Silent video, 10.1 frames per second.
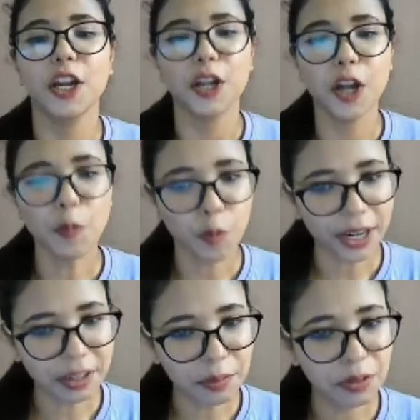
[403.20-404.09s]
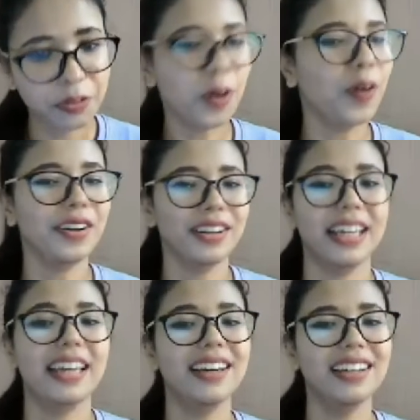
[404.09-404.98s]
Now point number 4,
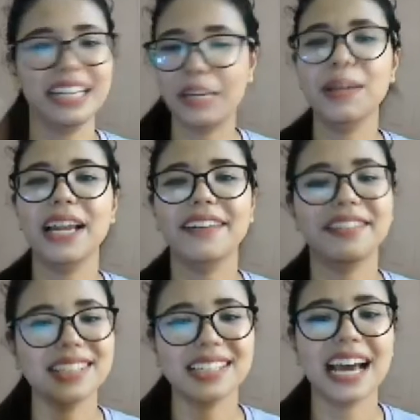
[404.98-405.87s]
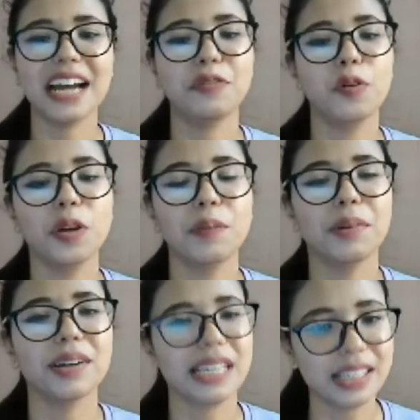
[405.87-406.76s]
here email address and phone
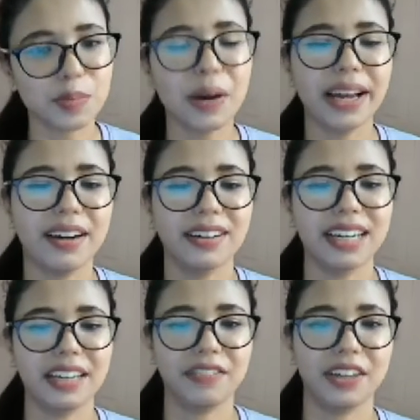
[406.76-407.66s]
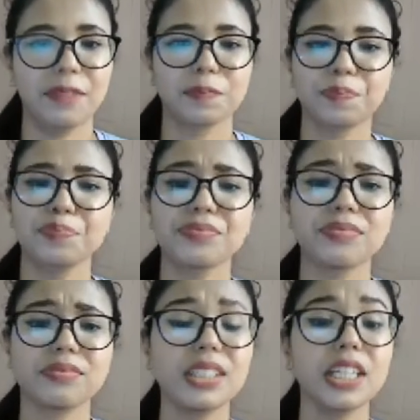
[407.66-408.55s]
number is my alternative key.
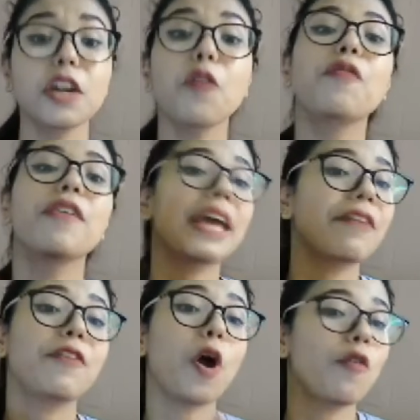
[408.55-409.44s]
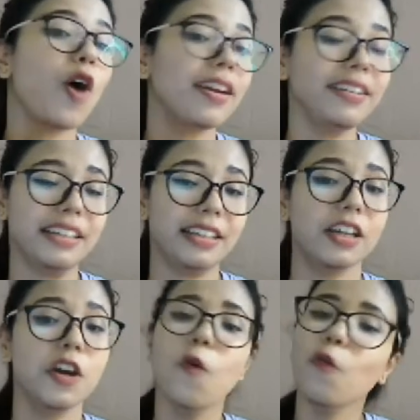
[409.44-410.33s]
Now from foreign key.
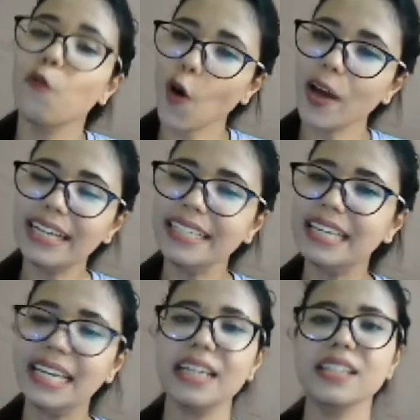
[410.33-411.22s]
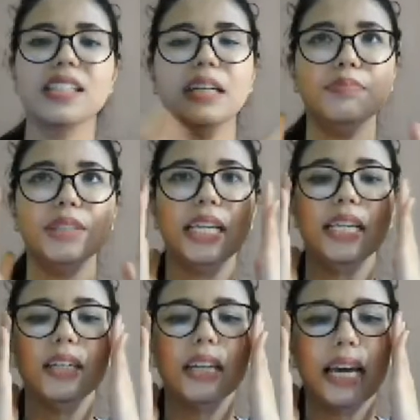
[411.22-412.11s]
Foreign key is
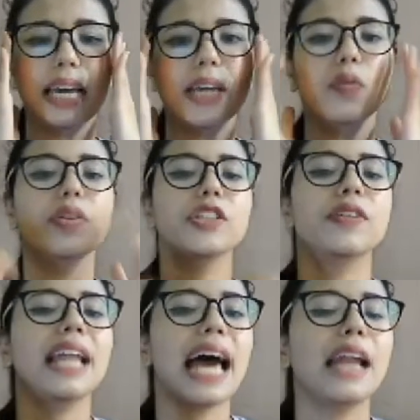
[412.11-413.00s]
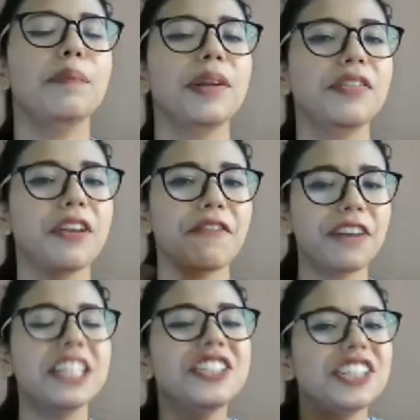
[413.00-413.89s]
something like which will help in
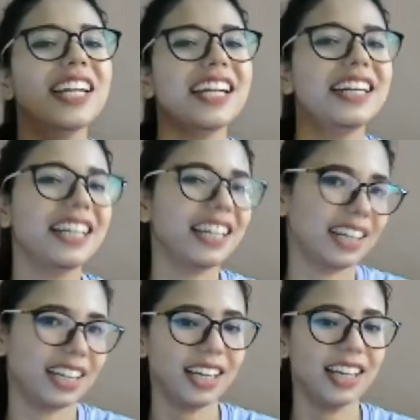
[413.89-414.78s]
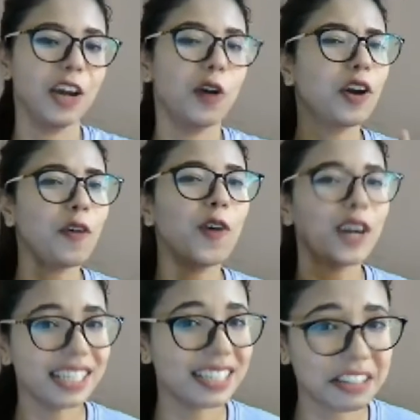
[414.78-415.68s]
referential integrity. Now
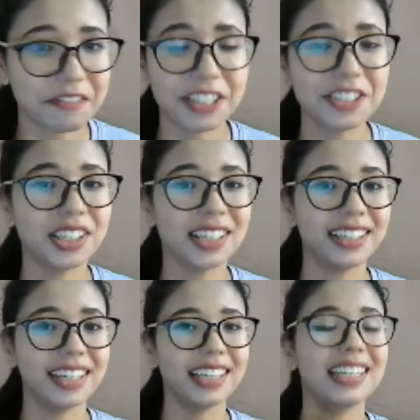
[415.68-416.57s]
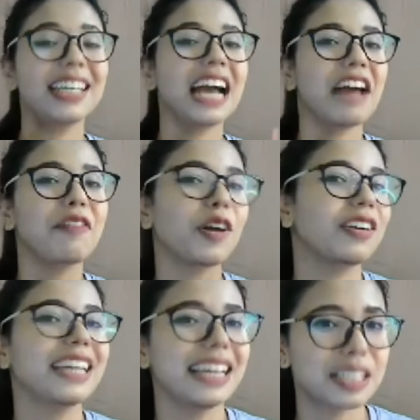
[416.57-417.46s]
what is referential integrity? I have
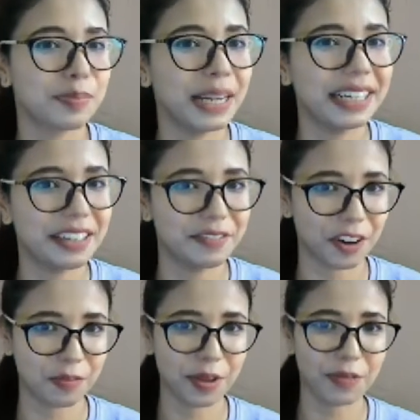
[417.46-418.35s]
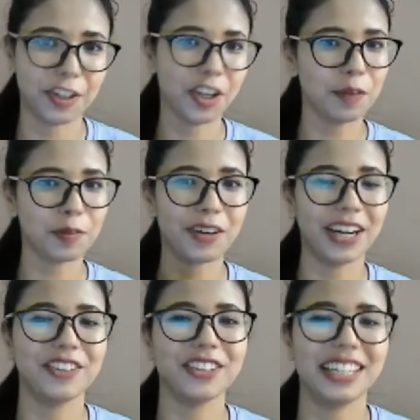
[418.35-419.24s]
already explained in one of my video. I'll
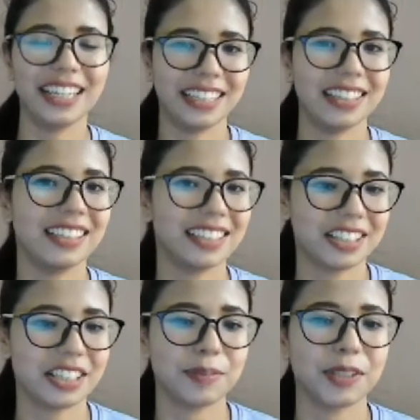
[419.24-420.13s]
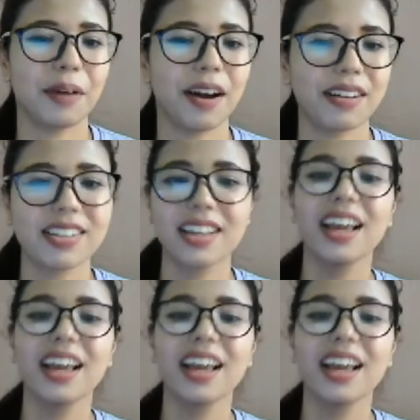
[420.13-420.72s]
provide you the link in the description box.